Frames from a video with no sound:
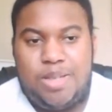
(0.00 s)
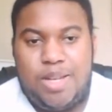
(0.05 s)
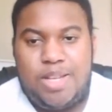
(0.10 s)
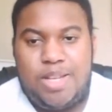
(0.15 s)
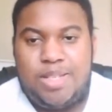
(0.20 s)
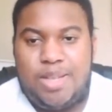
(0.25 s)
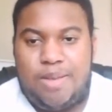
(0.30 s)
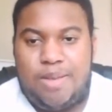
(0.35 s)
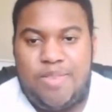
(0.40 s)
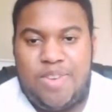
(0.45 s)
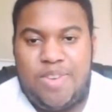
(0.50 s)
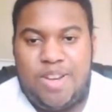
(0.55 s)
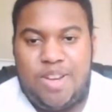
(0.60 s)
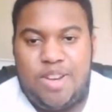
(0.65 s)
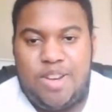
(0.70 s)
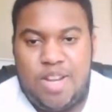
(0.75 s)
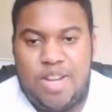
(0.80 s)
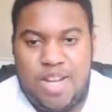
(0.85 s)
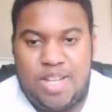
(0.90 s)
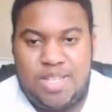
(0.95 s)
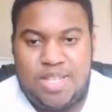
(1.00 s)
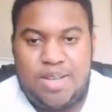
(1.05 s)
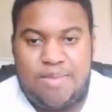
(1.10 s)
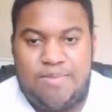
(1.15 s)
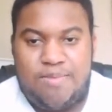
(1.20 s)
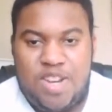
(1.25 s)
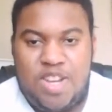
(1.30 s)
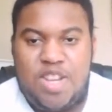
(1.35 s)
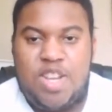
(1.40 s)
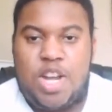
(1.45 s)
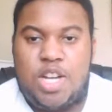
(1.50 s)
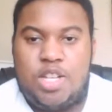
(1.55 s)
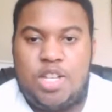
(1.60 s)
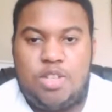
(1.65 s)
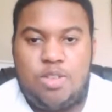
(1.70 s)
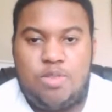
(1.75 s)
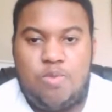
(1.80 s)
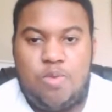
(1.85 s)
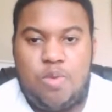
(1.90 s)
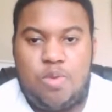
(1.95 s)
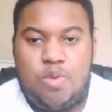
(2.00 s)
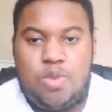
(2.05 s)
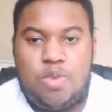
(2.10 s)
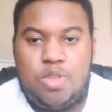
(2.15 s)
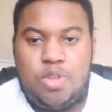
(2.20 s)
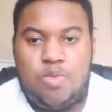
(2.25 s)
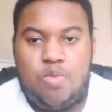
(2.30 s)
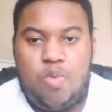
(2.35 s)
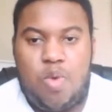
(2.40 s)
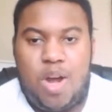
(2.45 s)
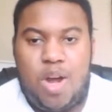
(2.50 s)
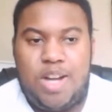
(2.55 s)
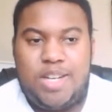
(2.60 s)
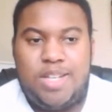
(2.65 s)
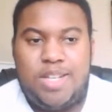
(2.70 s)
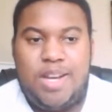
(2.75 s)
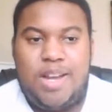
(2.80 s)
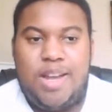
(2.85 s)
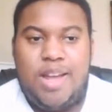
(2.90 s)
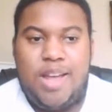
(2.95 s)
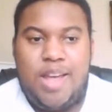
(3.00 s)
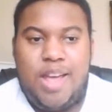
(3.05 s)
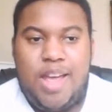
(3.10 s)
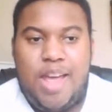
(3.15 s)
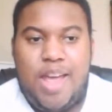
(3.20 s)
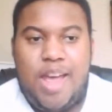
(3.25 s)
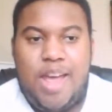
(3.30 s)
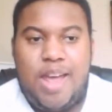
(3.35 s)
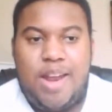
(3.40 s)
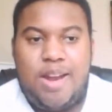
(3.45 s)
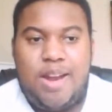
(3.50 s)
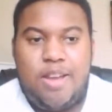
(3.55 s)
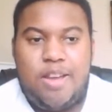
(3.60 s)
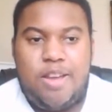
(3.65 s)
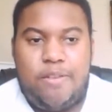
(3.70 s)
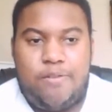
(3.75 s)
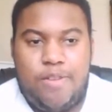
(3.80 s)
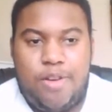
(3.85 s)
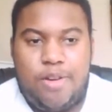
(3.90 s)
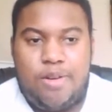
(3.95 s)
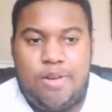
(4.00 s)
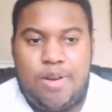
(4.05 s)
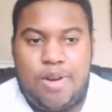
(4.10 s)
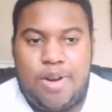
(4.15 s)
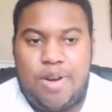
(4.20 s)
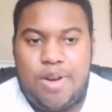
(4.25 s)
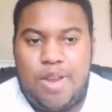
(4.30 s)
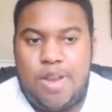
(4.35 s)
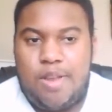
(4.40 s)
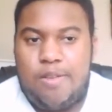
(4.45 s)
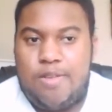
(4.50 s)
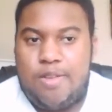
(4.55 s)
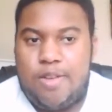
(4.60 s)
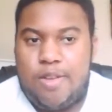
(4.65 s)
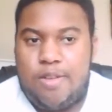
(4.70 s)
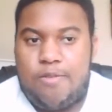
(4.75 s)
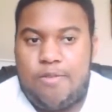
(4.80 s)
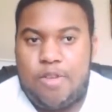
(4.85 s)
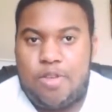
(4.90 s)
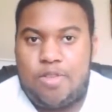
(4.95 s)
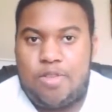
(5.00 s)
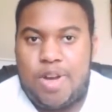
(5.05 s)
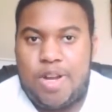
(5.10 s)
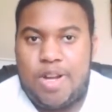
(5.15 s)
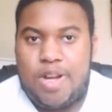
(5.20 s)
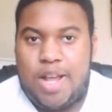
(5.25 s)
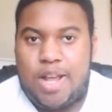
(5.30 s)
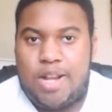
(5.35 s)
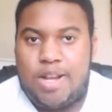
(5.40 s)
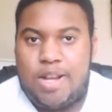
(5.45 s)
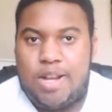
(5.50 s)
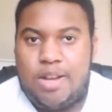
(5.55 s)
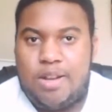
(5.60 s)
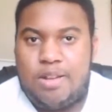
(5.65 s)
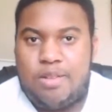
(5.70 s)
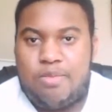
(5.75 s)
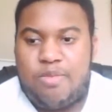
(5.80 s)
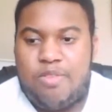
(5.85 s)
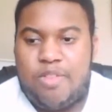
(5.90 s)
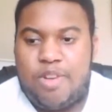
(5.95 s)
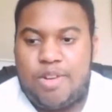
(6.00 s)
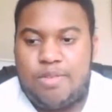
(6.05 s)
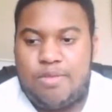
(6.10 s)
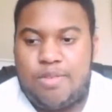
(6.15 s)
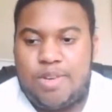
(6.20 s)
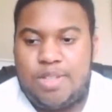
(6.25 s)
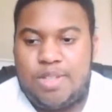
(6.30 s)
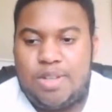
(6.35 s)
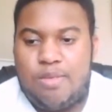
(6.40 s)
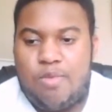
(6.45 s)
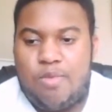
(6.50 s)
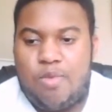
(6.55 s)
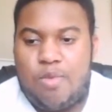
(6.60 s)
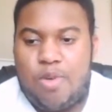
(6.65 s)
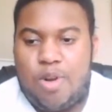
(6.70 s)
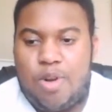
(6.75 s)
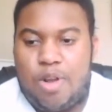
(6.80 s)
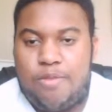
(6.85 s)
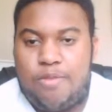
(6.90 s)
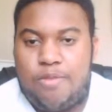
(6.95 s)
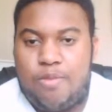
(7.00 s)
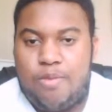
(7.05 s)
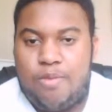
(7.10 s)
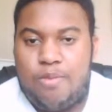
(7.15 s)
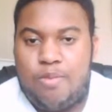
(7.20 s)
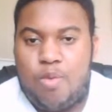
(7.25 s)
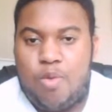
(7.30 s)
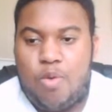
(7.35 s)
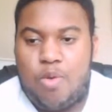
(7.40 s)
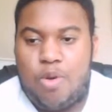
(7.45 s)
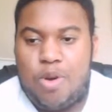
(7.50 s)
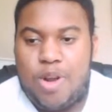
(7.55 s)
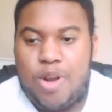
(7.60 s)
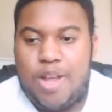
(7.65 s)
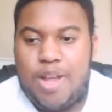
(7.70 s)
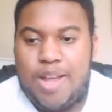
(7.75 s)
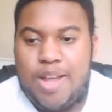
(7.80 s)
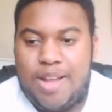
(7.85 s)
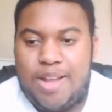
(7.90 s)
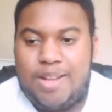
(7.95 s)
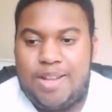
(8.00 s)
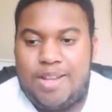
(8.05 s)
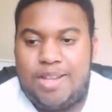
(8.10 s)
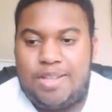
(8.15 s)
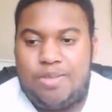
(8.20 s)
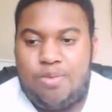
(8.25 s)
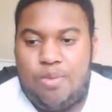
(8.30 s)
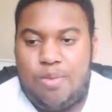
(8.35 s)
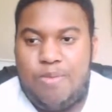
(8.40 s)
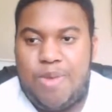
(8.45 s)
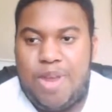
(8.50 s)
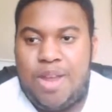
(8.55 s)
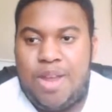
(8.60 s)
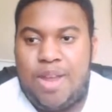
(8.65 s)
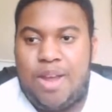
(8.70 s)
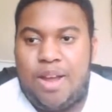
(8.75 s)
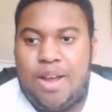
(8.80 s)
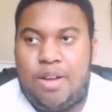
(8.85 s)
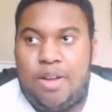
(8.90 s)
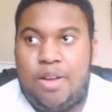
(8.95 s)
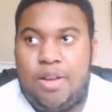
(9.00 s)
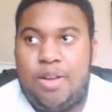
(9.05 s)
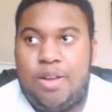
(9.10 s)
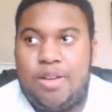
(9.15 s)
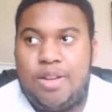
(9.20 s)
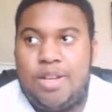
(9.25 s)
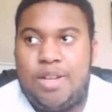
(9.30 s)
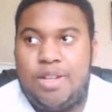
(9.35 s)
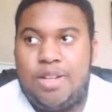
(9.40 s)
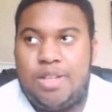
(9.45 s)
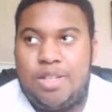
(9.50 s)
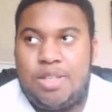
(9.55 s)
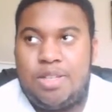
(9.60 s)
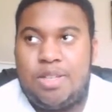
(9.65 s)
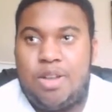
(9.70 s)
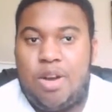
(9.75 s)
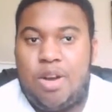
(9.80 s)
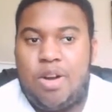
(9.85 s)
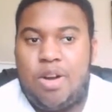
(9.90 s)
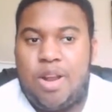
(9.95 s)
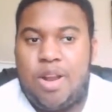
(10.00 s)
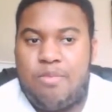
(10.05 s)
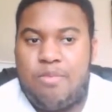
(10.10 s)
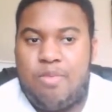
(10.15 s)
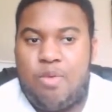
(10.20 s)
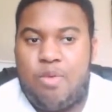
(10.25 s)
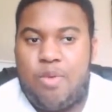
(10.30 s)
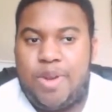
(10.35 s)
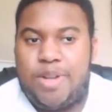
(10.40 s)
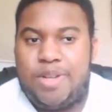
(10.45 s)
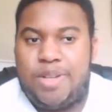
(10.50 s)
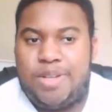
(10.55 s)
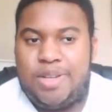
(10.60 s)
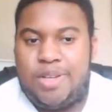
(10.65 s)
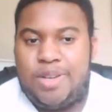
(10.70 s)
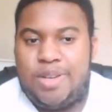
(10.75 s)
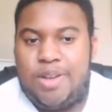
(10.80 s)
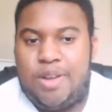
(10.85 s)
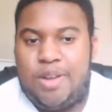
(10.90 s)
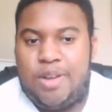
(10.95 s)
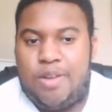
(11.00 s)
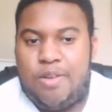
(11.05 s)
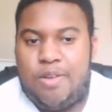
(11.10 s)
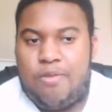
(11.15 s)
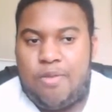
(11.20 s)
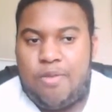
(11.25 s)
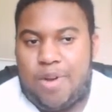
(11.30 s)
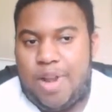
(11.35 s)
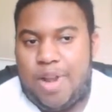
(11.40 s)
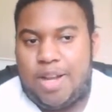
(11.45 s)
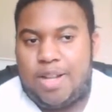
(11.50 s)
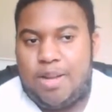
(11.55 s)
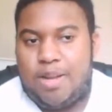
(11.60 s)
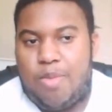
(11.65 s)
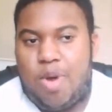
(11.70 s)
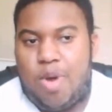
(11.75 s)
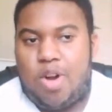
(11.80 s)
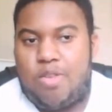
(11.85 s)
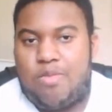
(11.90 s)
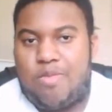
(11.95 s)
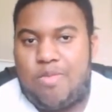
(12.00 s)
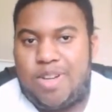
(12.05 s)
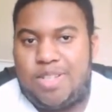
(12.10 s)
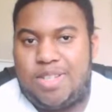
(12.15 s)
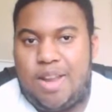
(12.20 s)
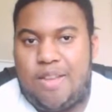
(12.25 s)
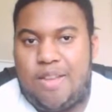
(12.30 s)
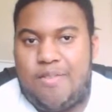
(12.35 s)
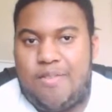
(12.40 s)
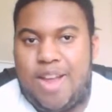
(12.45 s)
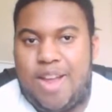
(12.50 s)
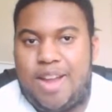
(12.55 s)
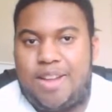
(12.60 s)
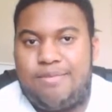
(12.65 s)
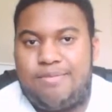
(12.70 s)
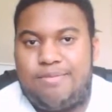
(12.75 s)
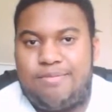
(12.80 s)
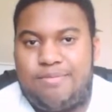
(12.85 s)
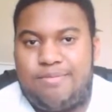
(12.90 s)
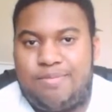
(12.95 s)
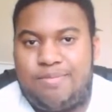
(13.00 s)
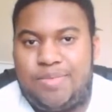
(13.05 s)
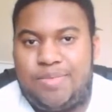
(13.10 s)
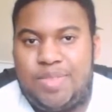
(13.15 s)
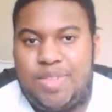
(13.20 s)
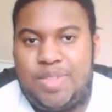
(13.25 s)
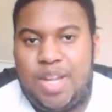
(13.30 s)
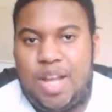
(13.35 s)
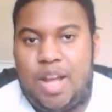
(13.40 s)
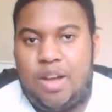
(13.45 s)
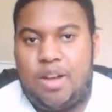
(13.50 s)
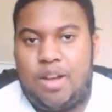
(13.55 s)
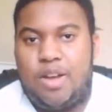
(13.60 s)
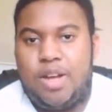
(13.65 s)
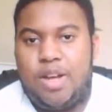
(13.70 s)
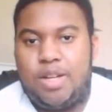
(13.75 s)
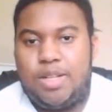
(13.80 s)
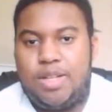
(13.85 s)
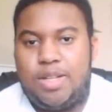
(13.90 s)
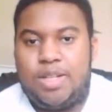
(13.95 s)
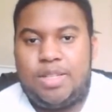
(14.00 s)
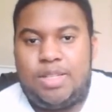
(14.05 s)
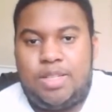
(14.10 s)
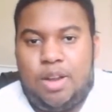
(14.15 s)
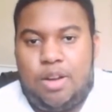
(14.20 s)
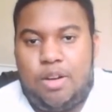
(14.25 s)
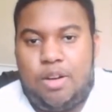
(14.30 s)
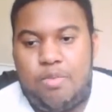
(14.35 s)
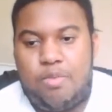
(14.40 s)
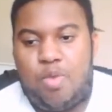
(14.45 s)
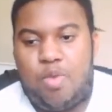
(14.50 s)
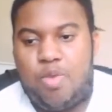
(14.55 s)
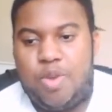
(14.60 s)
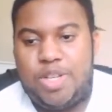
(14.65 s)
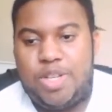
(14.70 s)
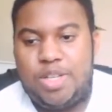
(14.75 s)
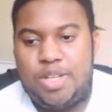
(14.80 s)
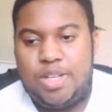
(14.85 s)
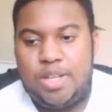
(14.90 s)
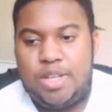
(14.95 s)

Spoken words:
something that you should watch. And if you're trying to get into professional wrestling more, this would be a good starting point for like the modern wrestling fan. A good starting point.